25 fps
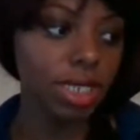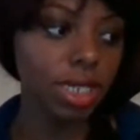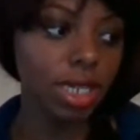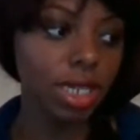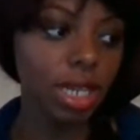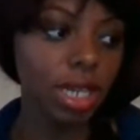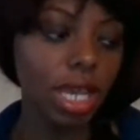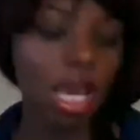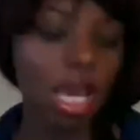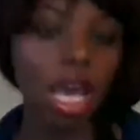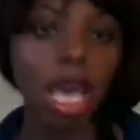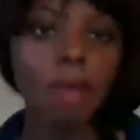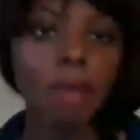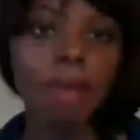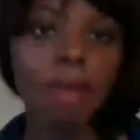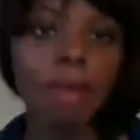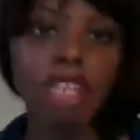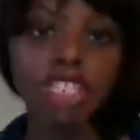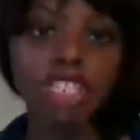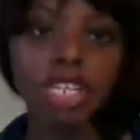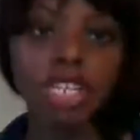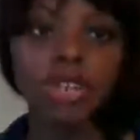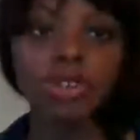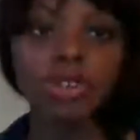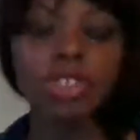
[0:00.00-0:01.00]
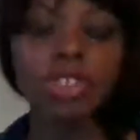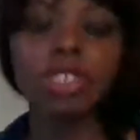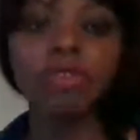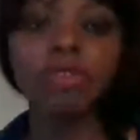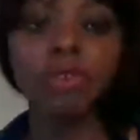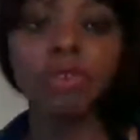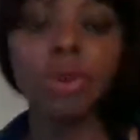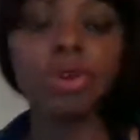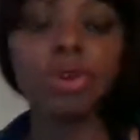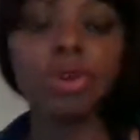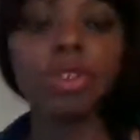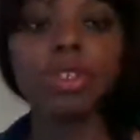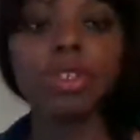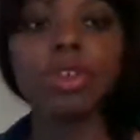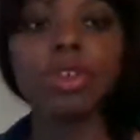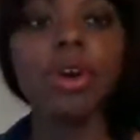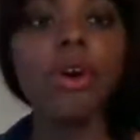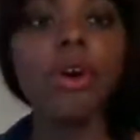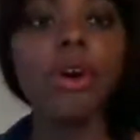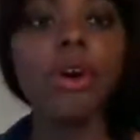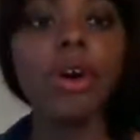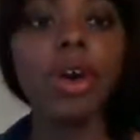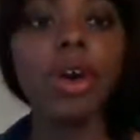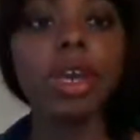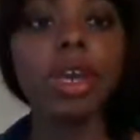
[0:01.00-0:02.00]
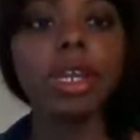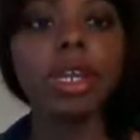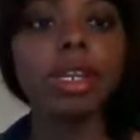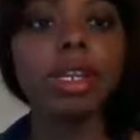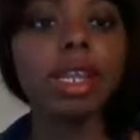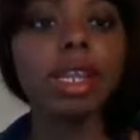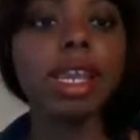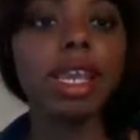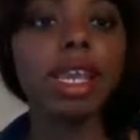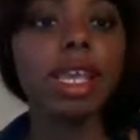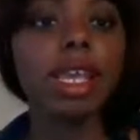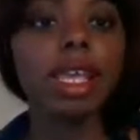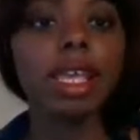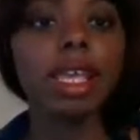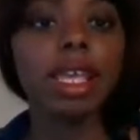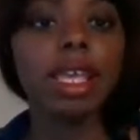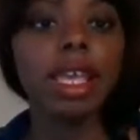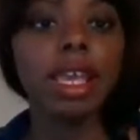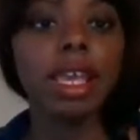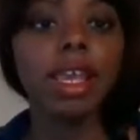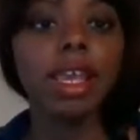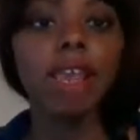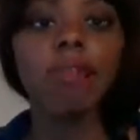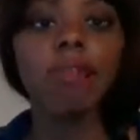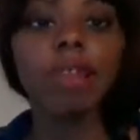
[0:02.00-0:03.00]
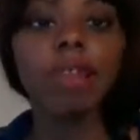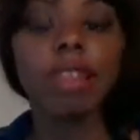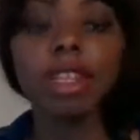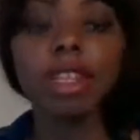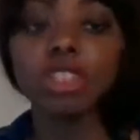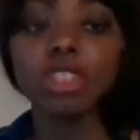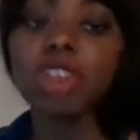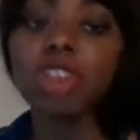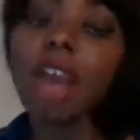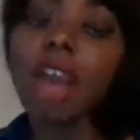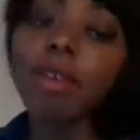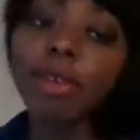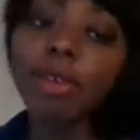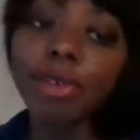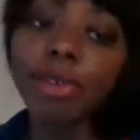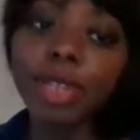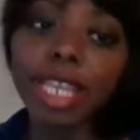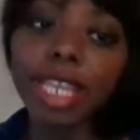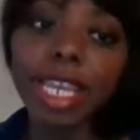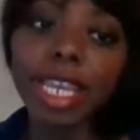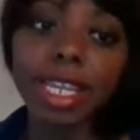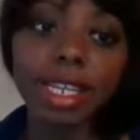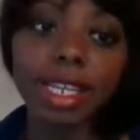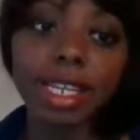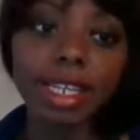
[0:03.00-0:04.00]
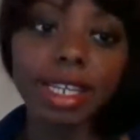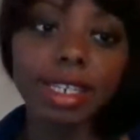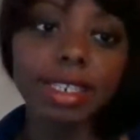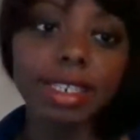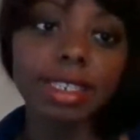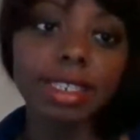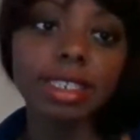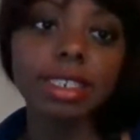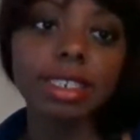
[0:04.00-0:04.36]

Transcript: My channel is focused on everything travel related,